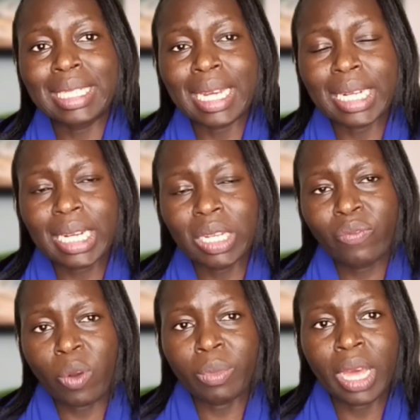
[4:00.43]
directly
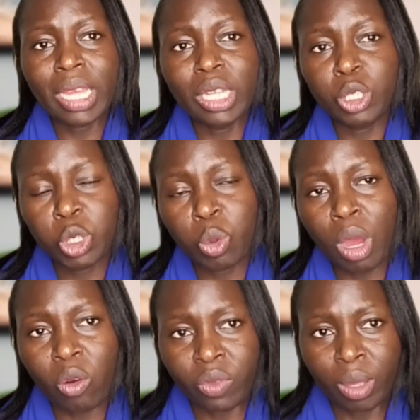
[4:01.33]
from the issuer
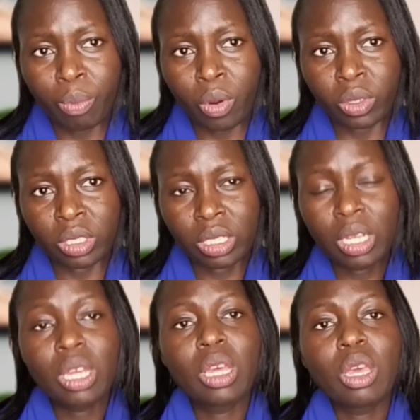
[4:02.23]
of the bond.
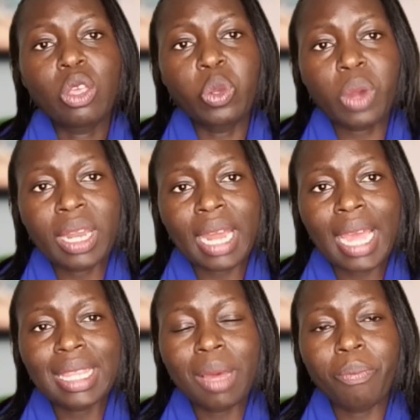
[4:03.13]
You can
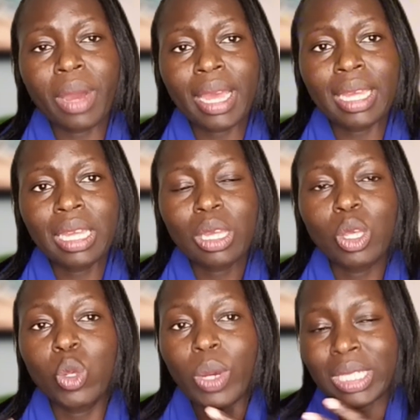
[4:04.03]
either buy
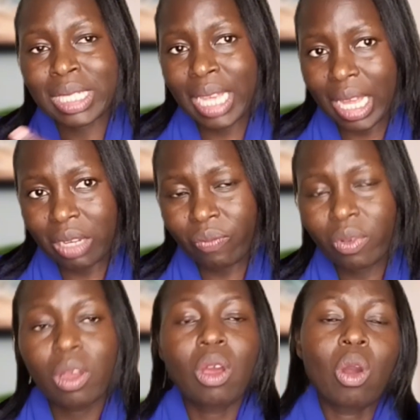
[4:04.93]
yourself
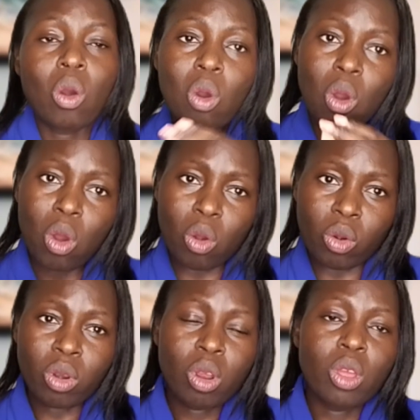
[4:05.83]

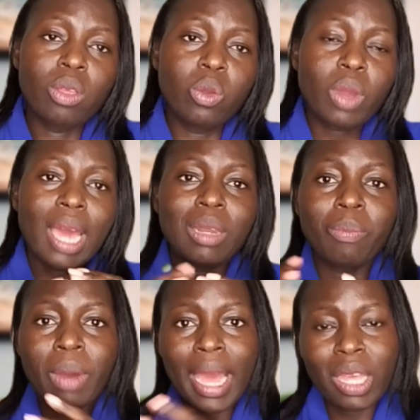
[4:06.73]
or you
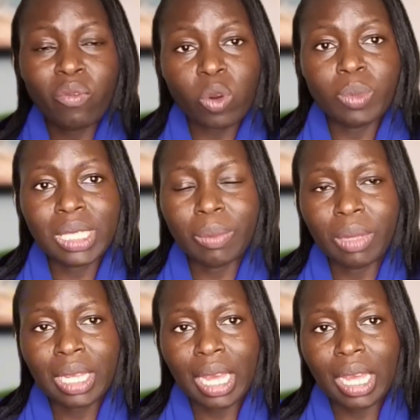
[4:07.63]
can buy from
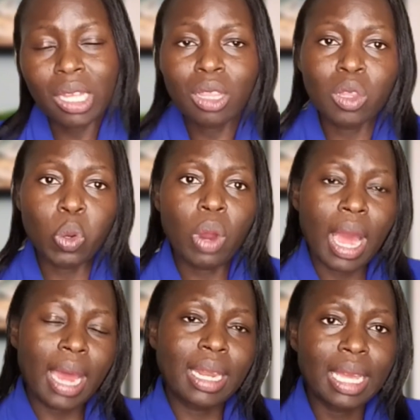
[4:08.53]
CBK through
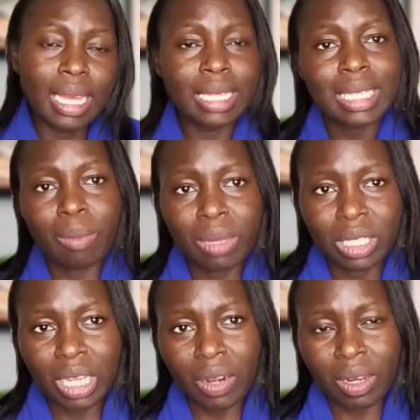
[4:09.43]
an
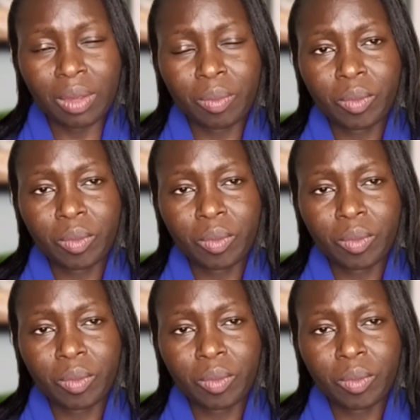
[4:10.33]
intermediary.